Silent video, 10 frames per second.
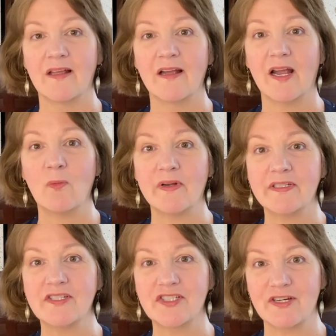I wanted
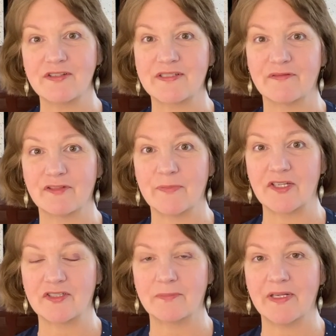to share this
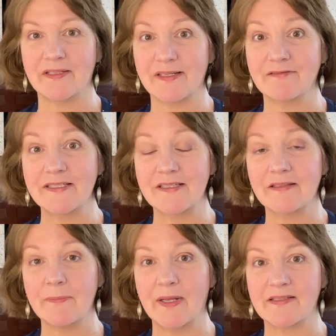information because I recently
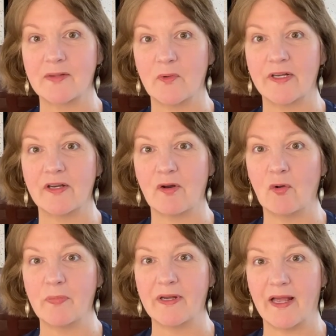met someone at an
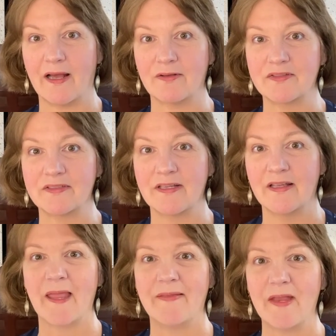open house
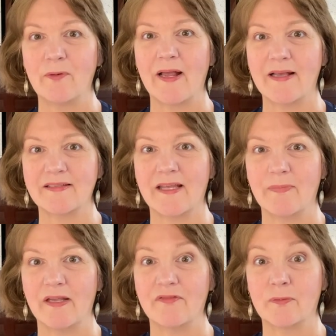and they were asking
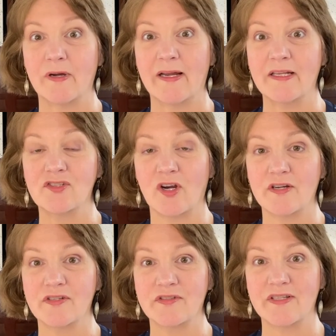me if there were any
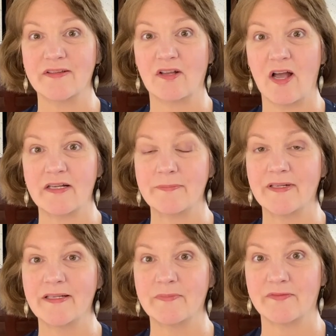chargers in the
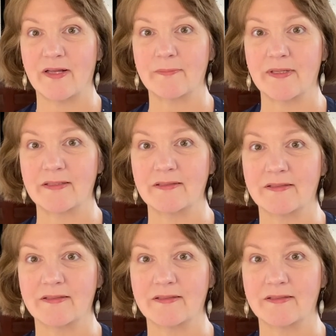condominium development.